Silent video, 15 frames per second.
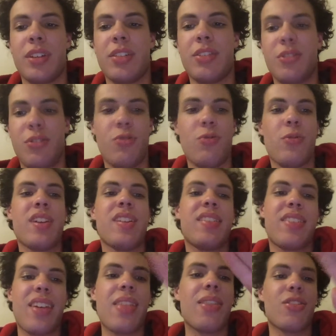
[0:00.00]
to do this,
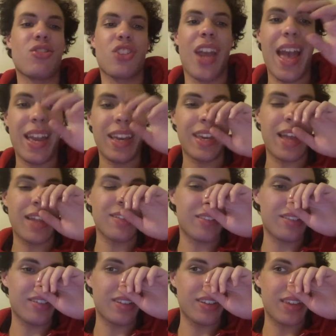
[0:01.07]
that the chat
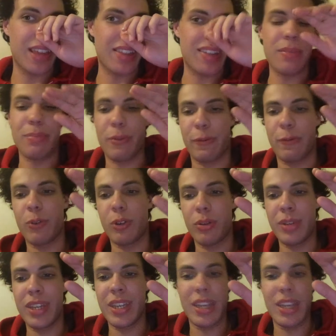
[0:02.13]
gets it before me,